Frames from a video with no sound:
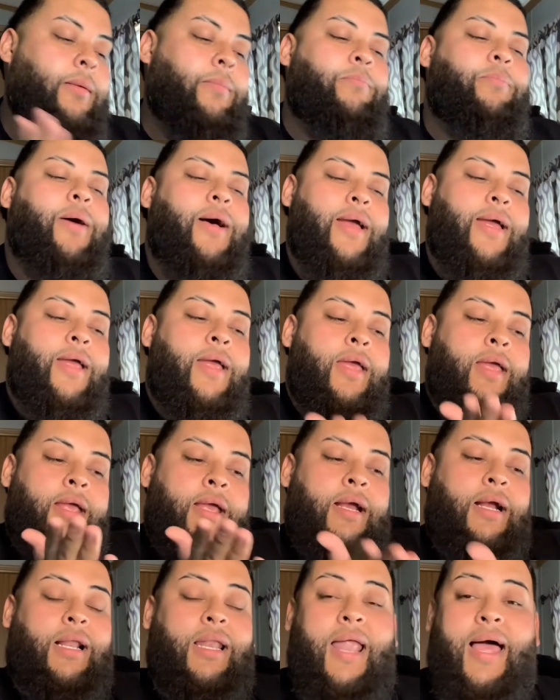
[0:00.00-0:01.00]
But
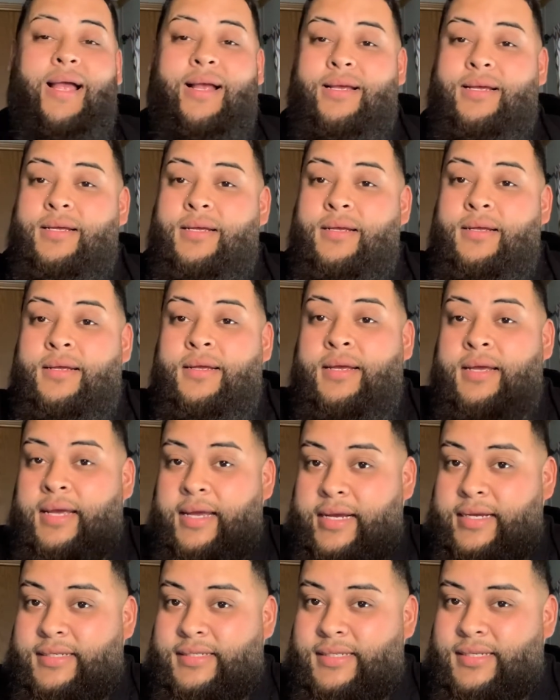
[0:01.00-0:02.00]
Glock
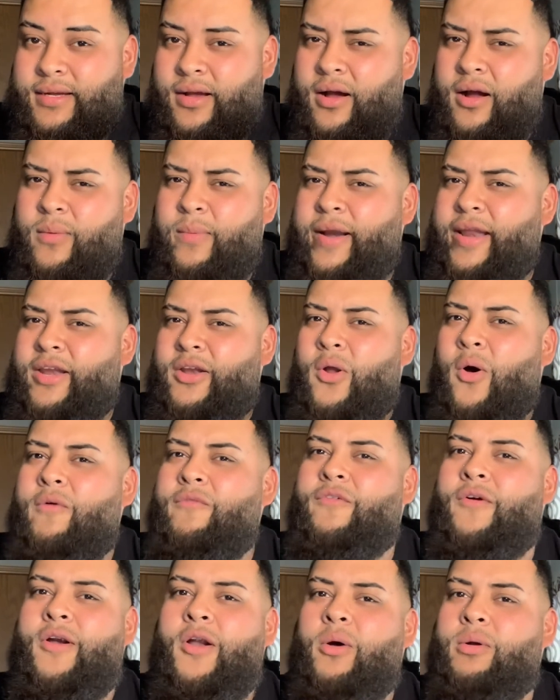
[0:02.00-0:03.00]
is already known
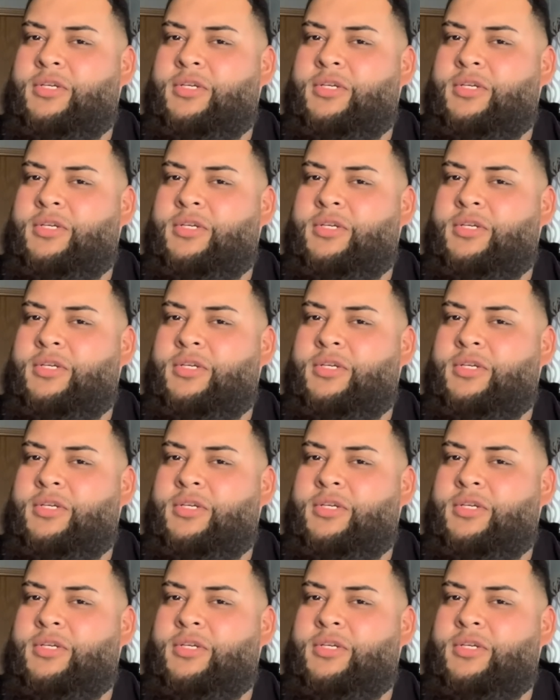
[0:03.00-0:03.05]
for no